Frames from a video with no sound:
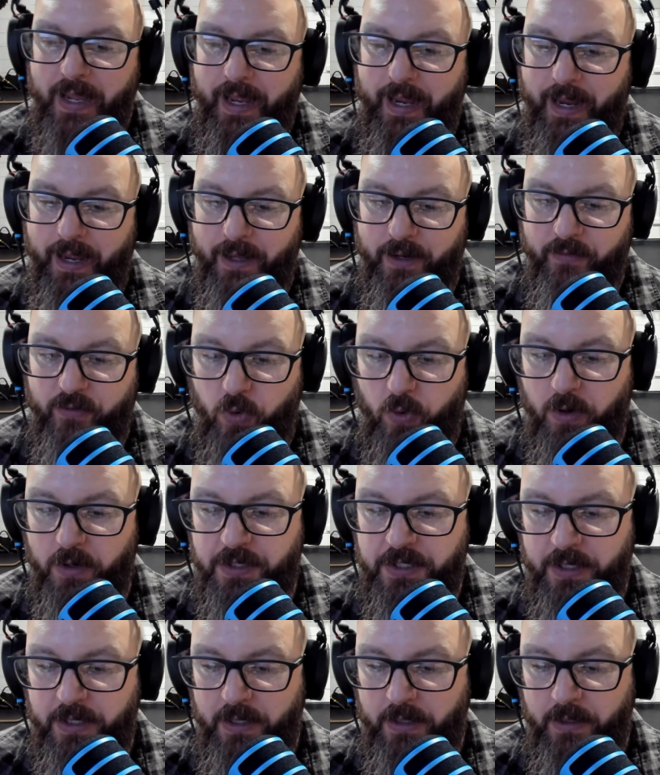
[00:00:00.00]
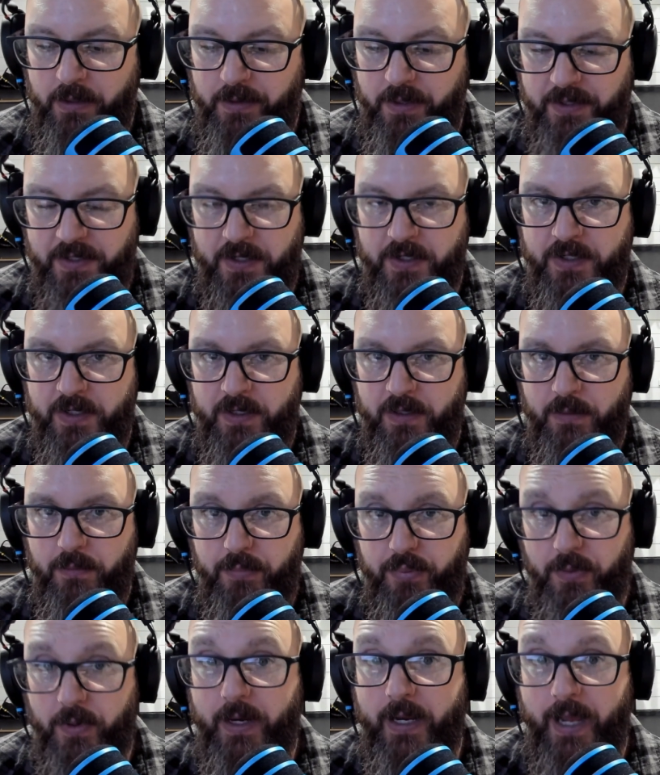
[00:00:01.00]
And, of course, this is
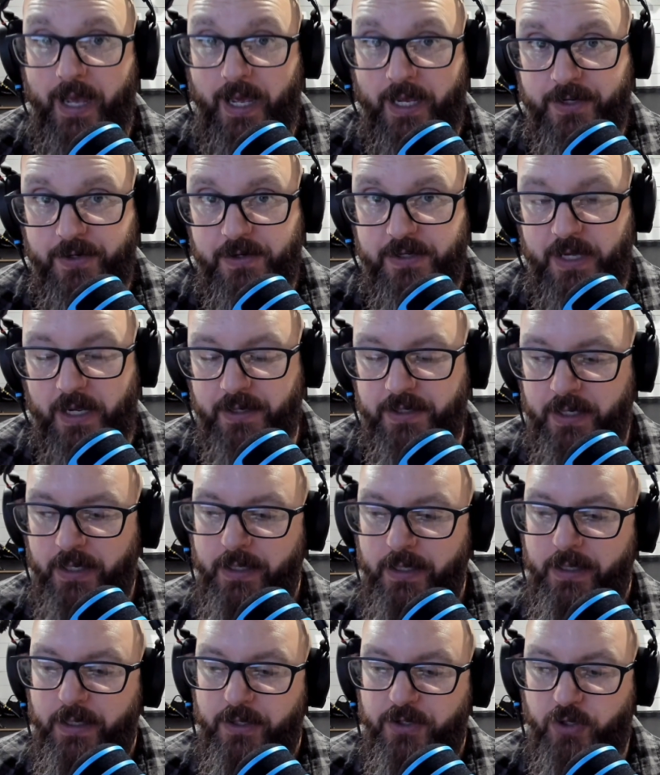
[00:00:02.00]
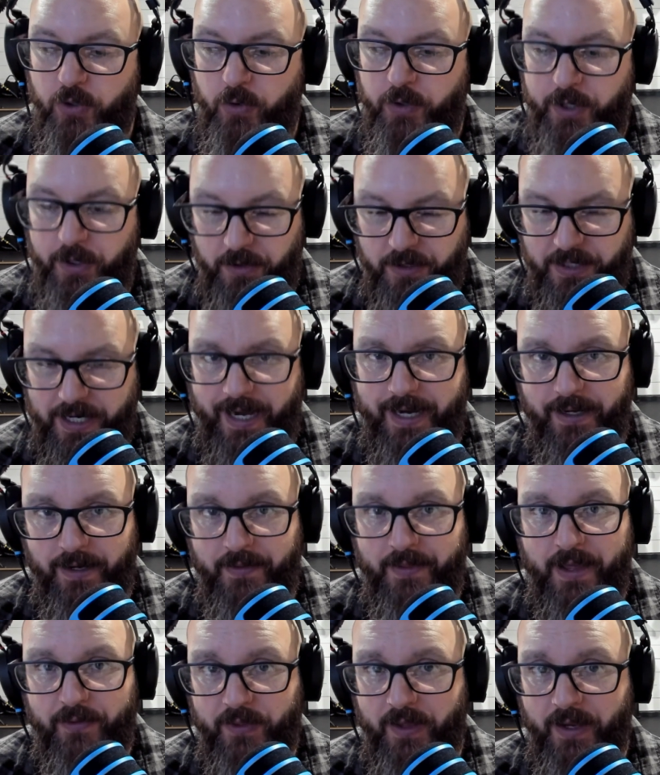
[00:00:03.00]
pre-exercise. So you're
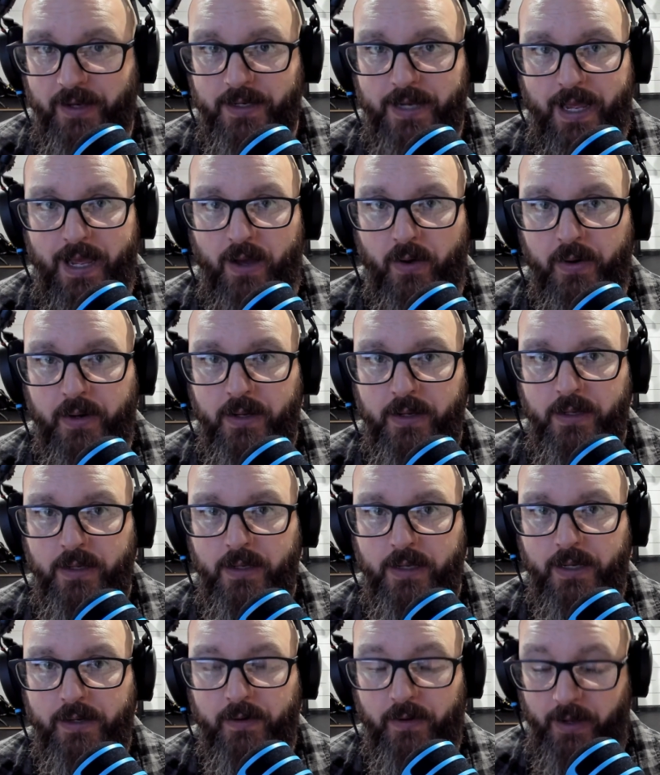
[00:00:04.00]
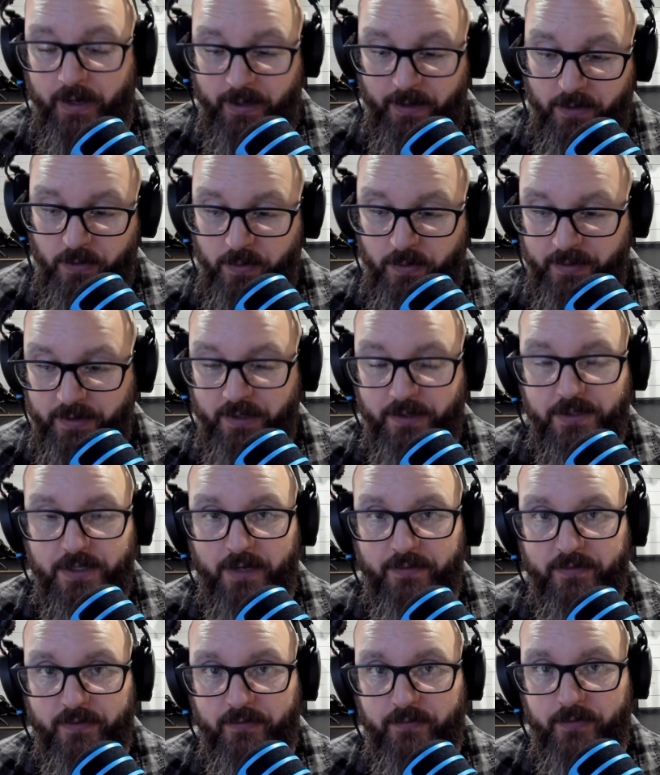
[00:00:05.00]
tightening that thing down, and you're like, I don't want this
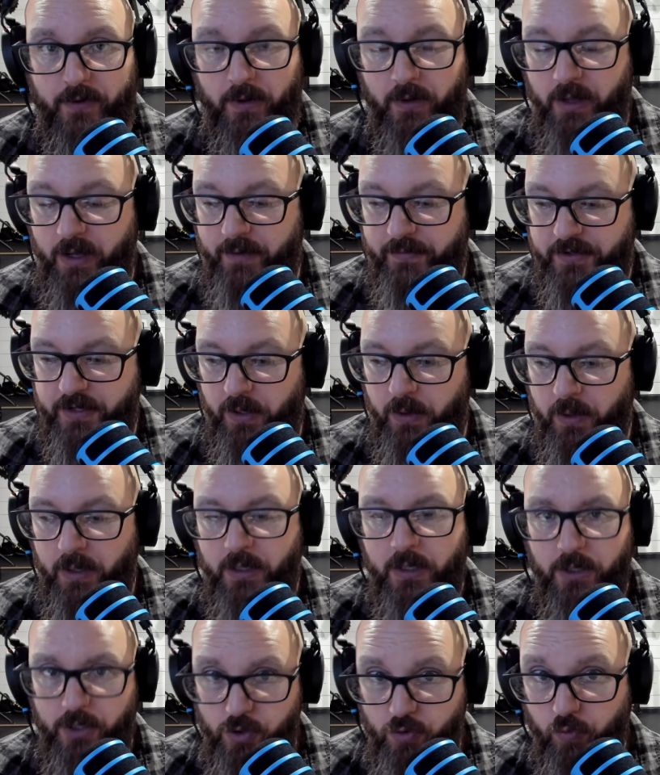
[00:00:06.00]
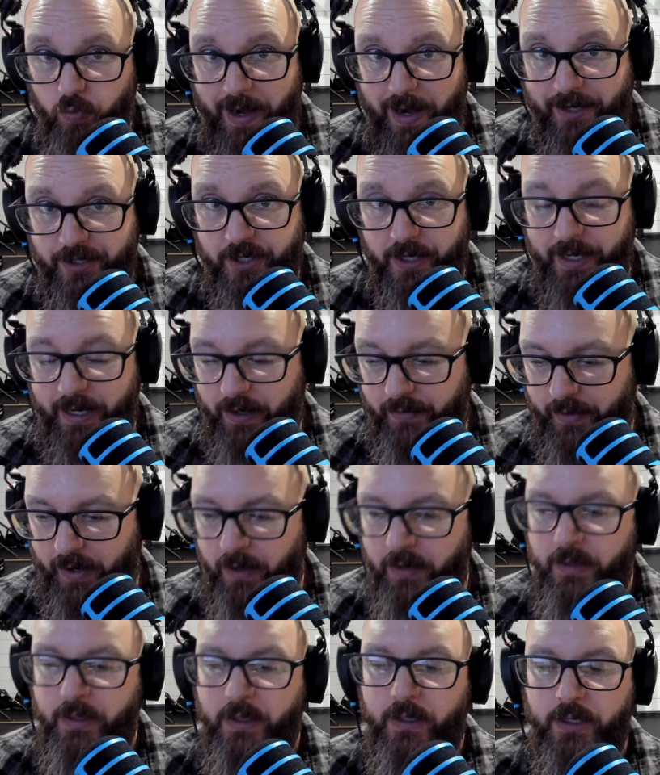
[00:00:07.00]
stuff to fall off. So you wrench it down
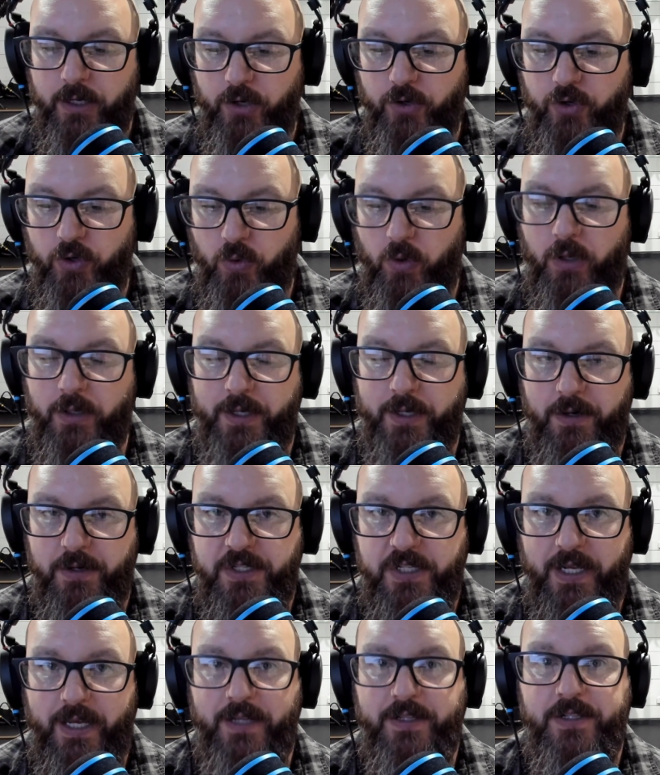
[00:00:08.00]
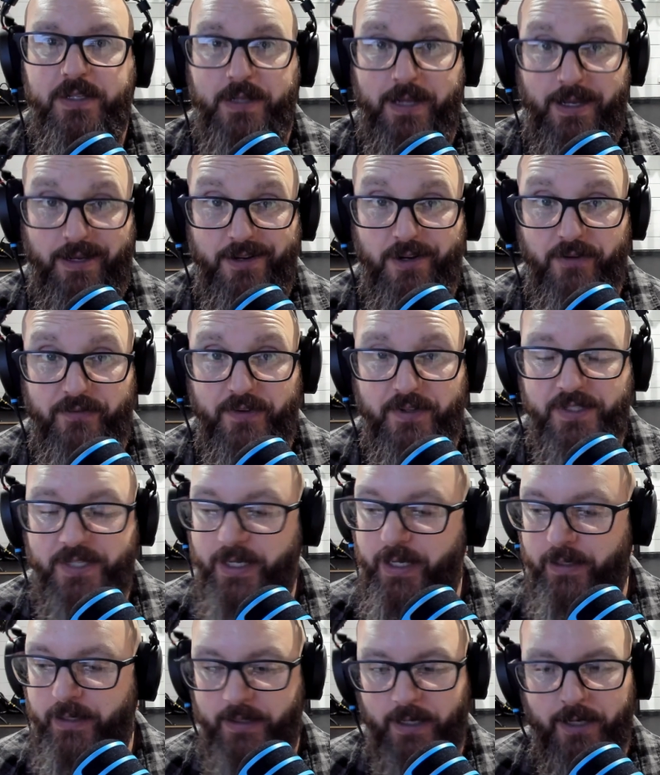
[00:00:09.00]
there. You do all your sets. Now you're
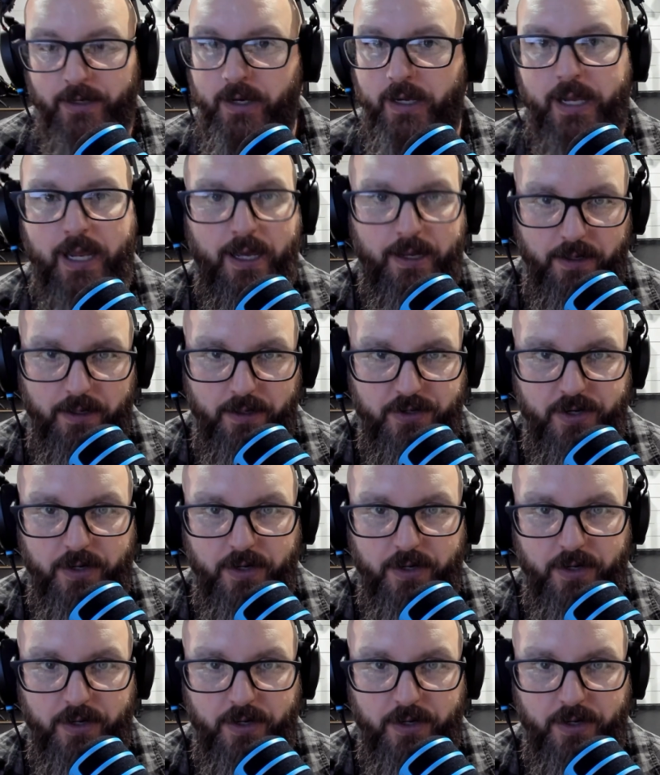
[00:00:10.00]
fatigued, and you can't